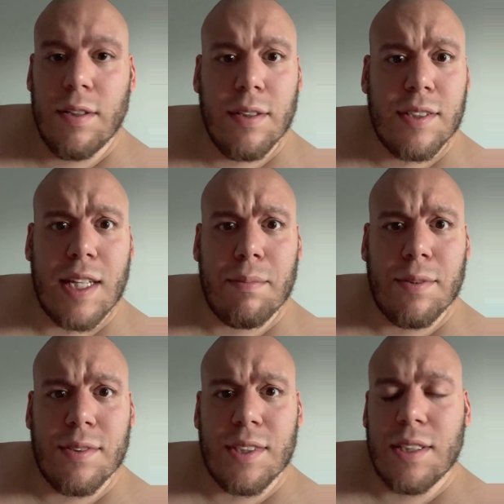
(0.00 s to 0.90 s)

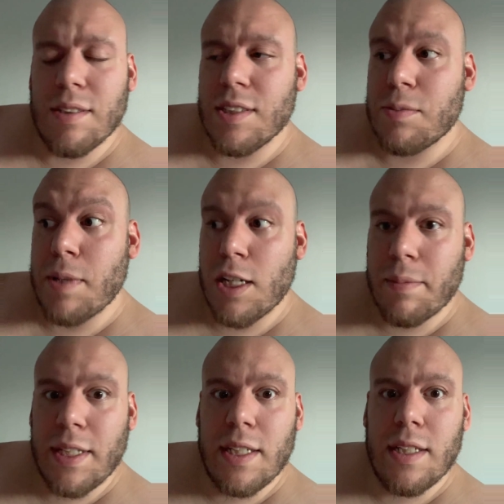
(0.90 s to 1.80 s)
Examples, like
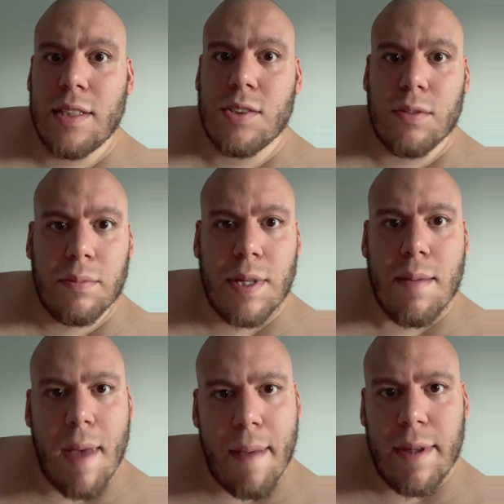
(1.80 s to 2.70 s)
Spider-Man,
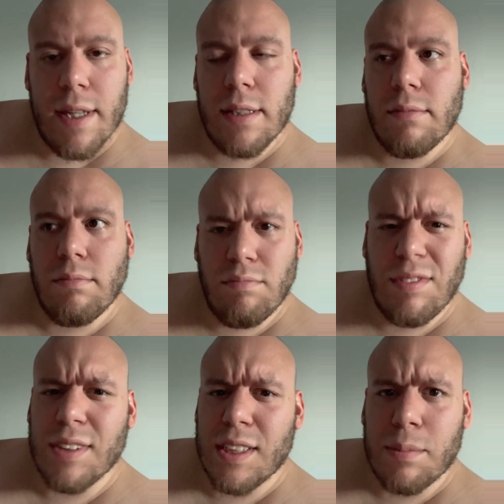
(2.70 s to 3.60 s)
Superman, Batman.
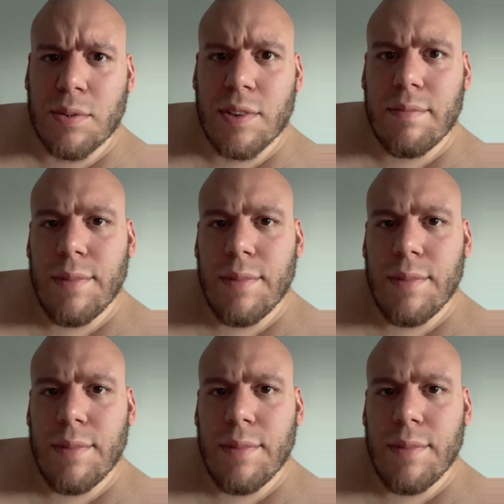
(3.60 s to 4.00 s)
You get the point.